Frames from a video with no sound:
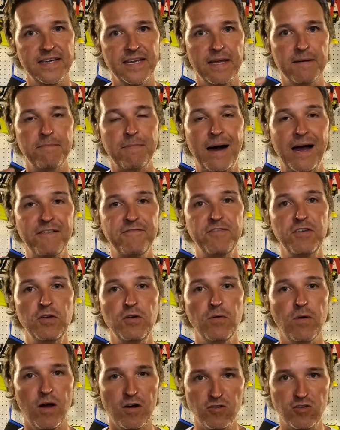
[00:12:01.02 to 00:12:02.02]
in my
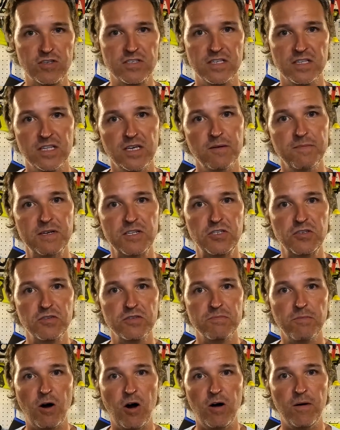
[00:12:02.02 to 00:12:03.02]
view, are just a little bit too
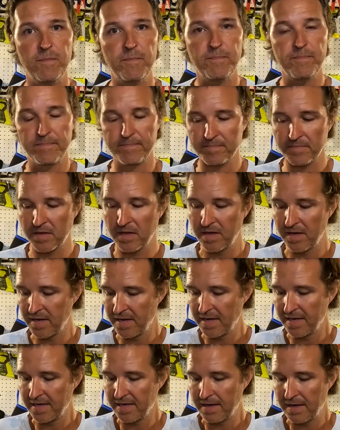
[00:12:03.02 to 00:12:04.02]
small.
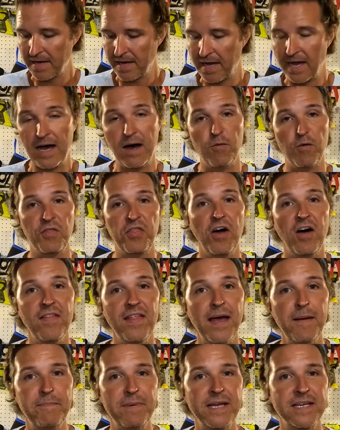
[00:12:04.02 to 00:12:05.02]
With all
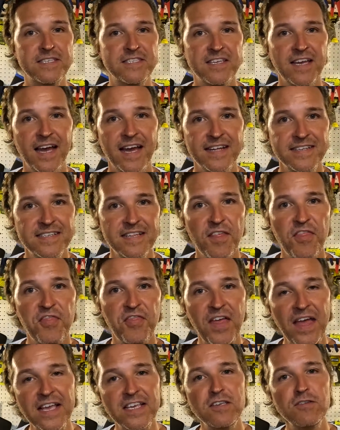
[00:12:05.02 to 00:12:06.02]
that being said,
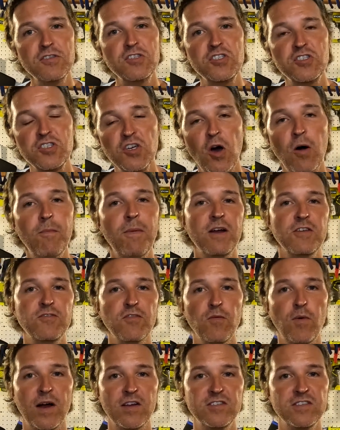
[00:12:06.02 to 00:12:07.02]
thank you so much
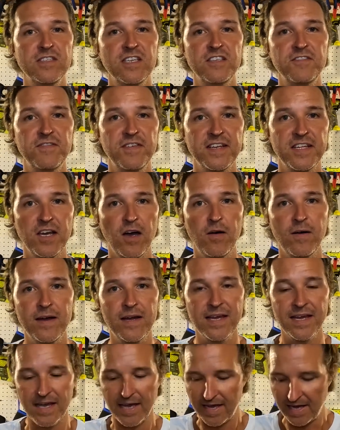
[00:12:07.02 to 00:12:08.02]
for watching this video.
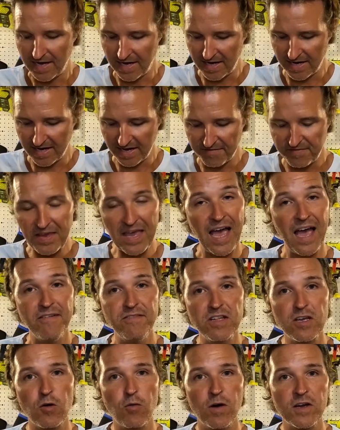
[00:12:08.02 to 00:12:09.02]
If you
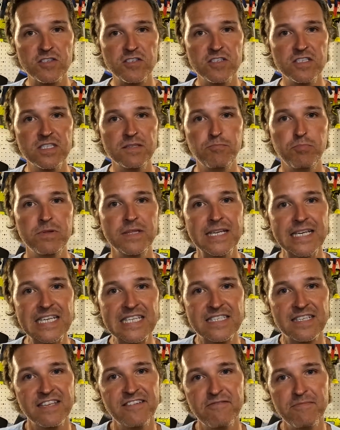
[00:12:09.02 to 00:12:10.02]
have any questions,
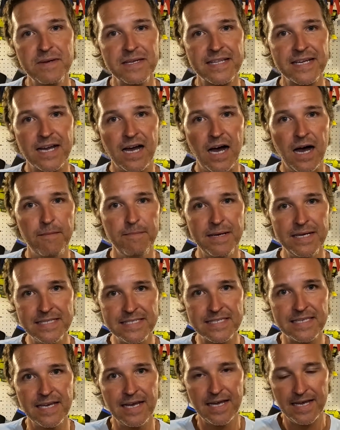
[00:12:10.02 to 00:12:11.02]
please leave them in the
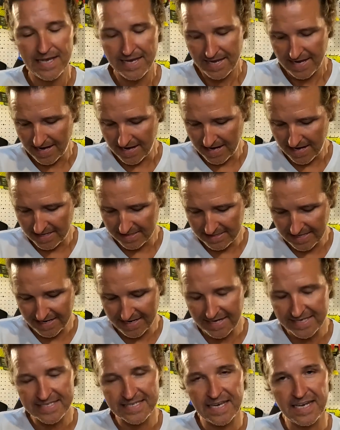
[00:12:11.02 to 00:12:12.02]
comments.
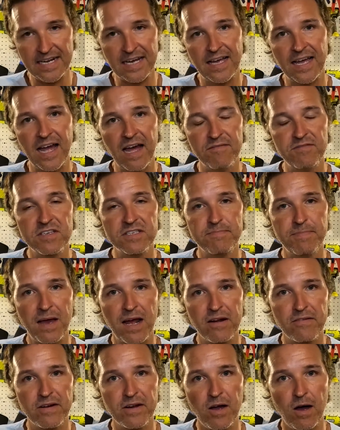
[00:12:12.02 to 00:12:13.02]
Like I said, I'll have this
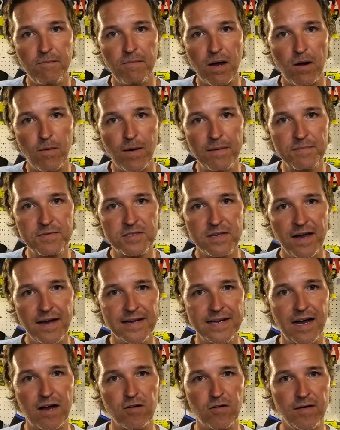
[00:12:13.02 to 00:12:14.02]
battery on my
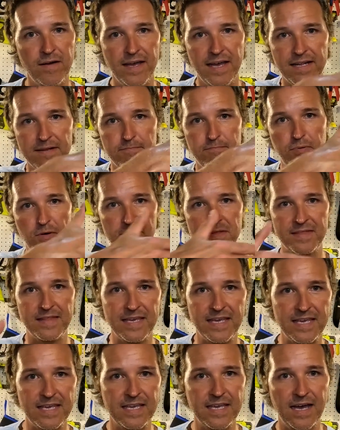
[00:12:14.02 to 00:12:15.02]
website. I'll go ahead and put
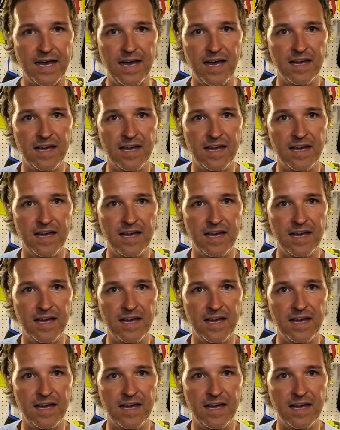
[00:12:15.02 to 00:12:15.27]
the